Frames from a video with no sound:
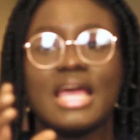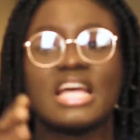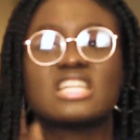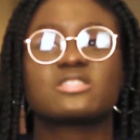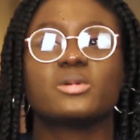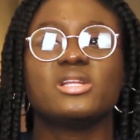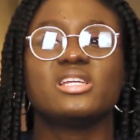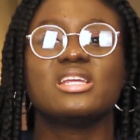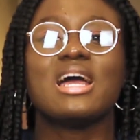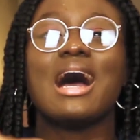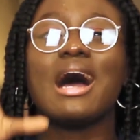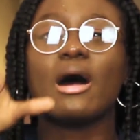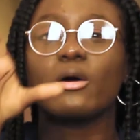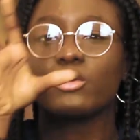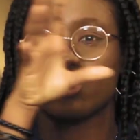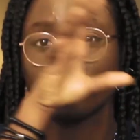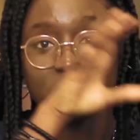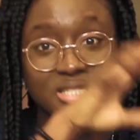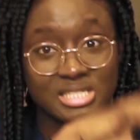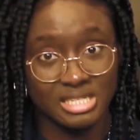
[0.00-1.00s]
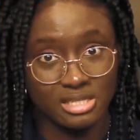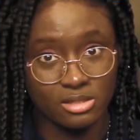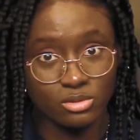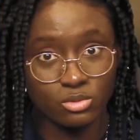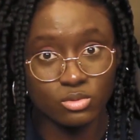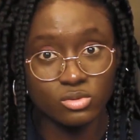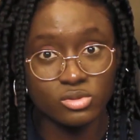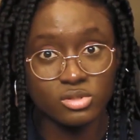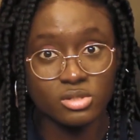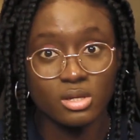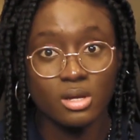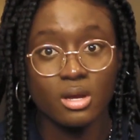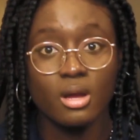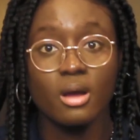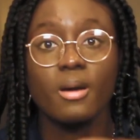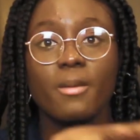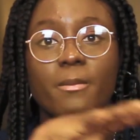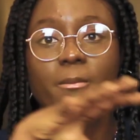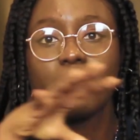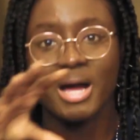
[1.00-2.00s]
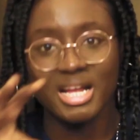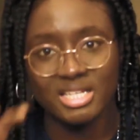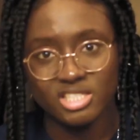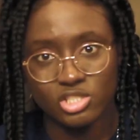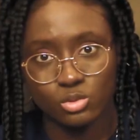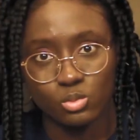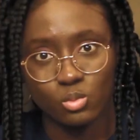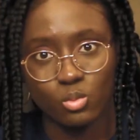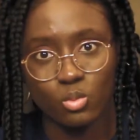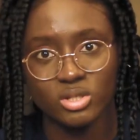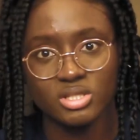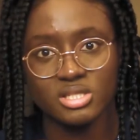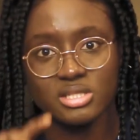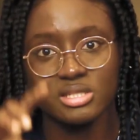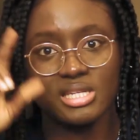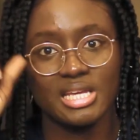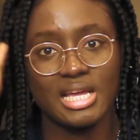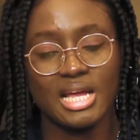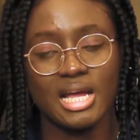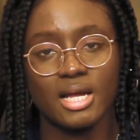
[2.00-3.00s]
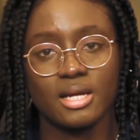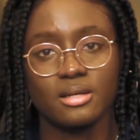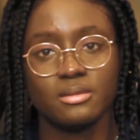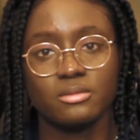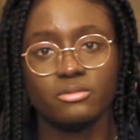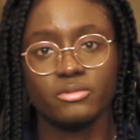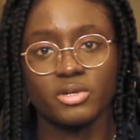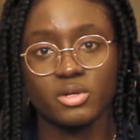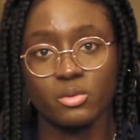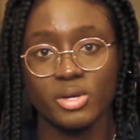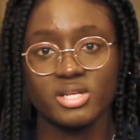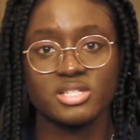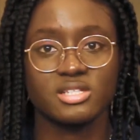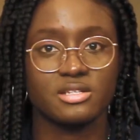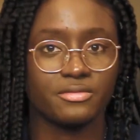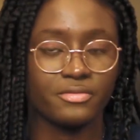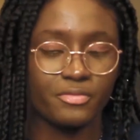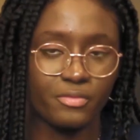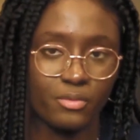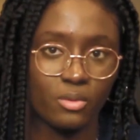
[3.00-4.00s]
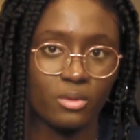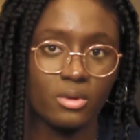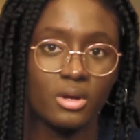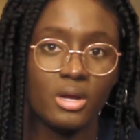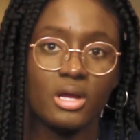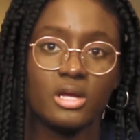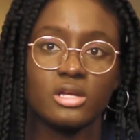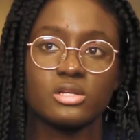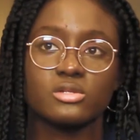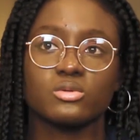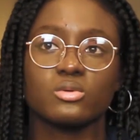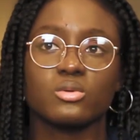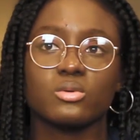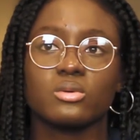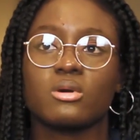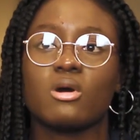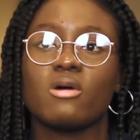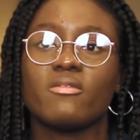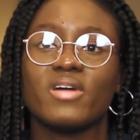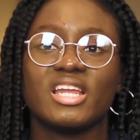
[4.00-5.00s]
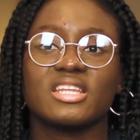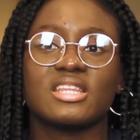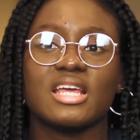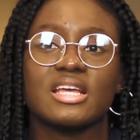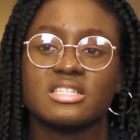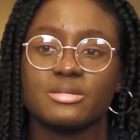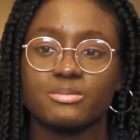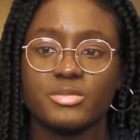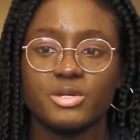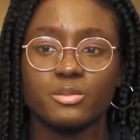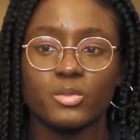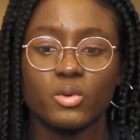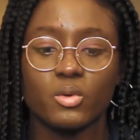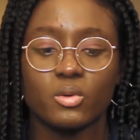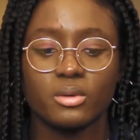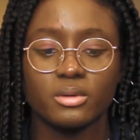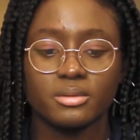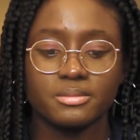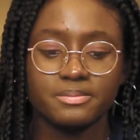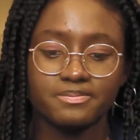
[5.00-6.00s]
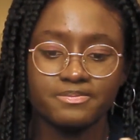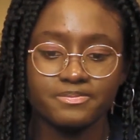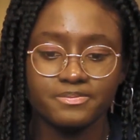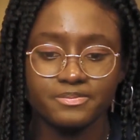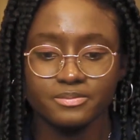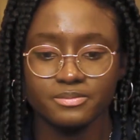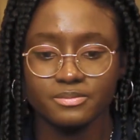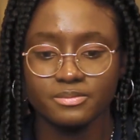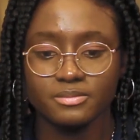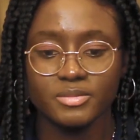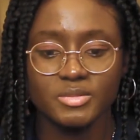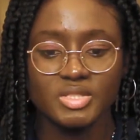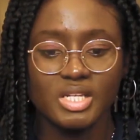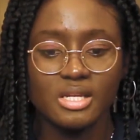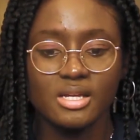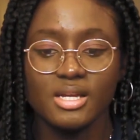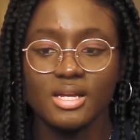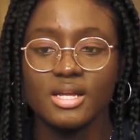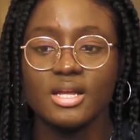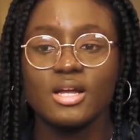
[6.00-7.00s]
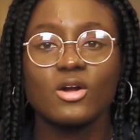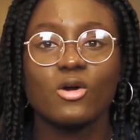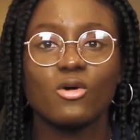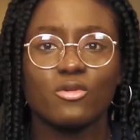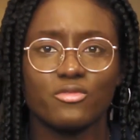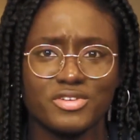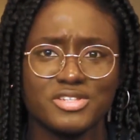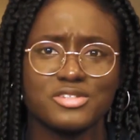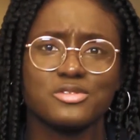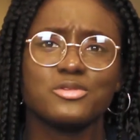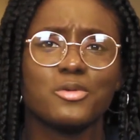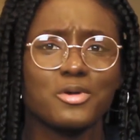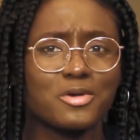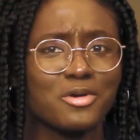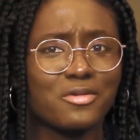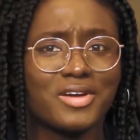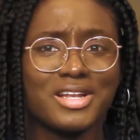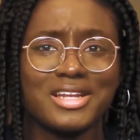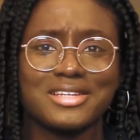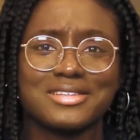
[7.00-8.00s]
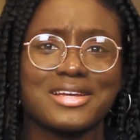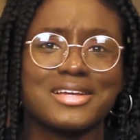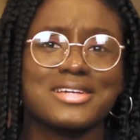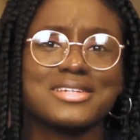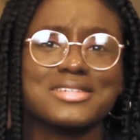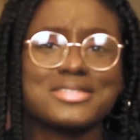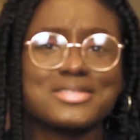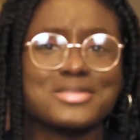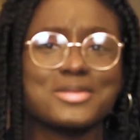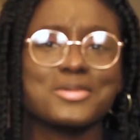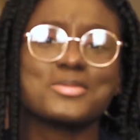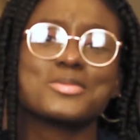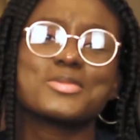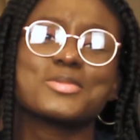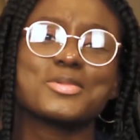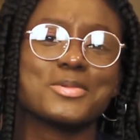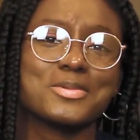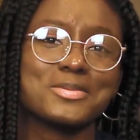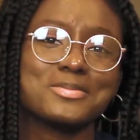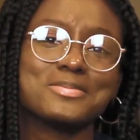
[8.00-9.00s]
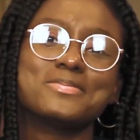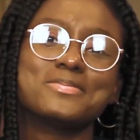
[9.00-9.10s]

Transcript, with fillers: explaining how your skills match what they are requesting for. So cover letter is a bit more convincing. You know what cover letter is now, so.